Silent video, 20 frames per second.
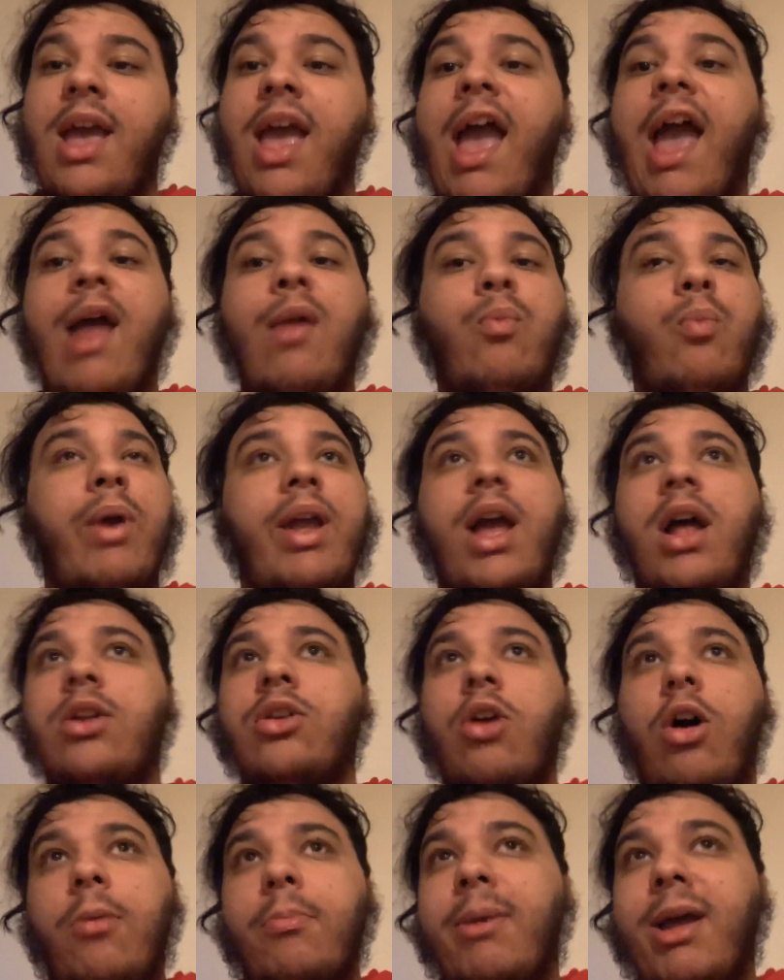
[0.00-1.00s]
And we are
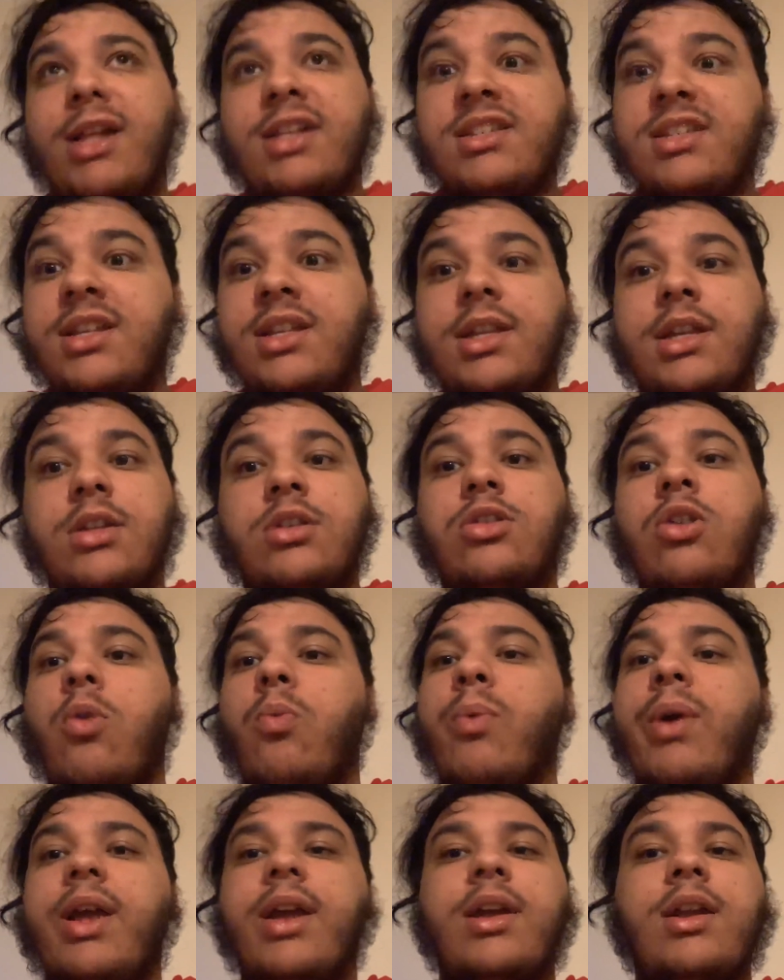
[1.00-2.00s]
not Man City. So
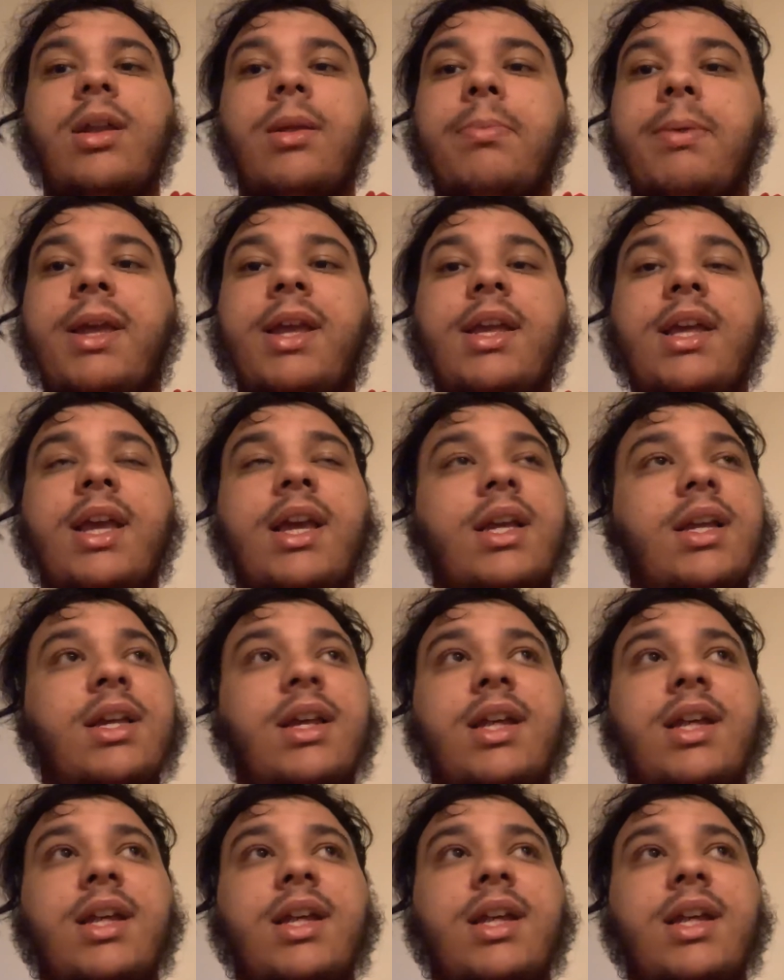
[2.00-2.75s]
we're going to be...